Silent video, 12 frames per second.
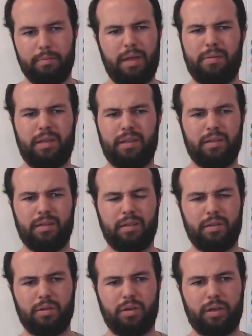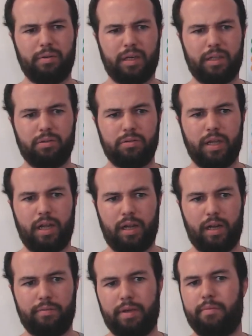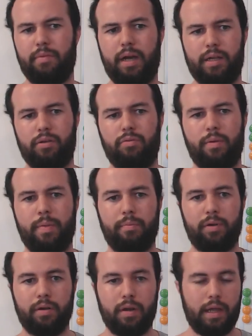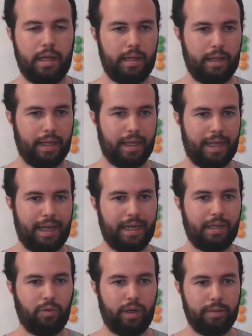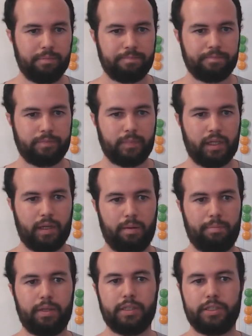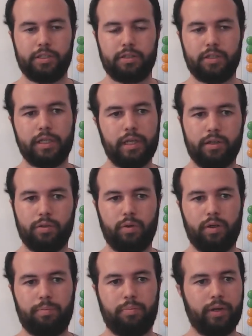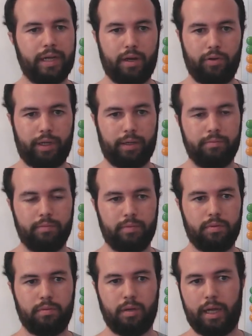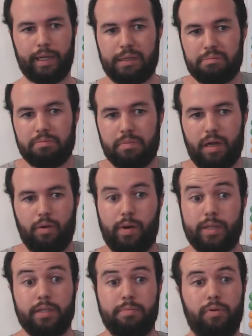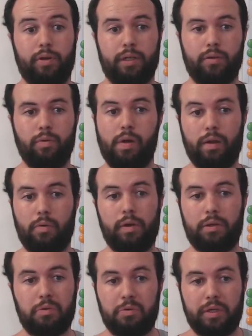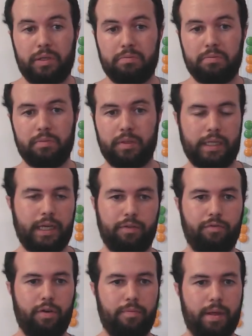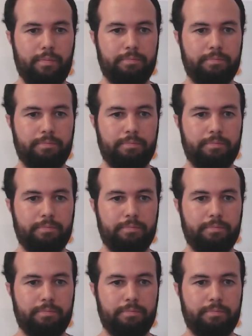Maybe you don't even need to tell LVM, I don't remember. Anyway, partitions here were pretty annoying. Like, oh, what's the point? What do we get from them?